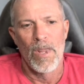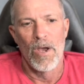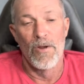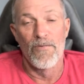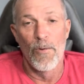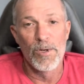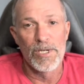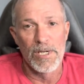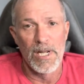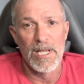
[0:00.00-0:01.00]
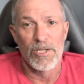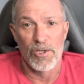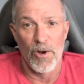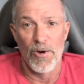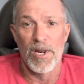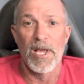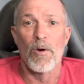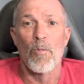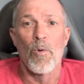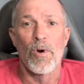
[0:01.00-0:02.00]
Unfortunately, it started to
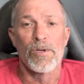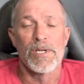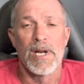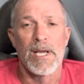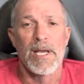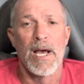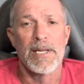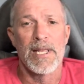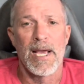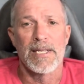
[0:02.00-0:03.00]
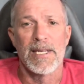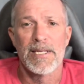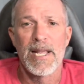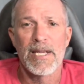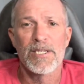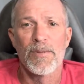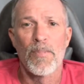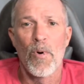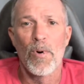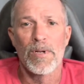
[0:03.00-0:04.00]
get worse, and I contacted tech
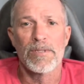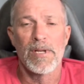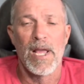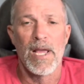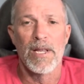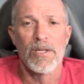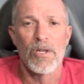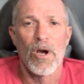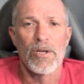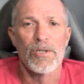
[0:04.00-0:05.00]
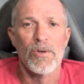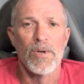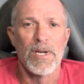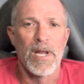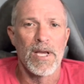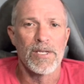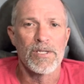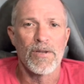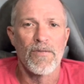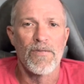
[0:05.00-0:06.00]
support and talked to a
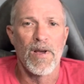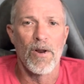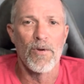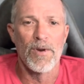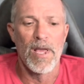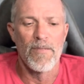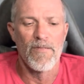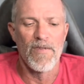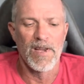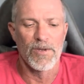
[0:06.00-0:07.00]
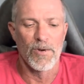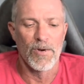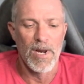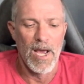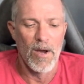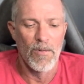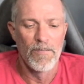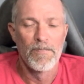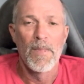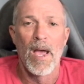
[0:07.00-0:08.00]
nice fellow named Victor. Now,
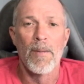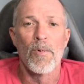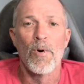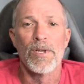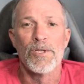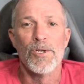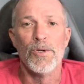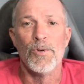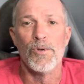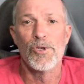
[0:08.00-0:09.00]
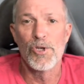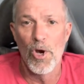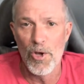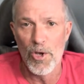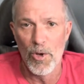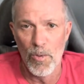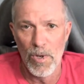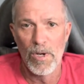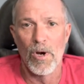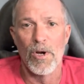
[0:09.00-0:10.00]
I'm going to show you
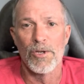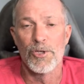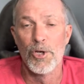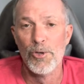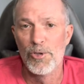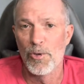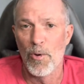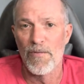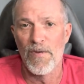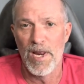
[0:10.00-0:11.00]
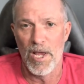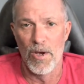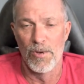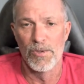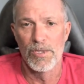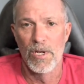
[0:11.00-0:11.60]
on 2 short videos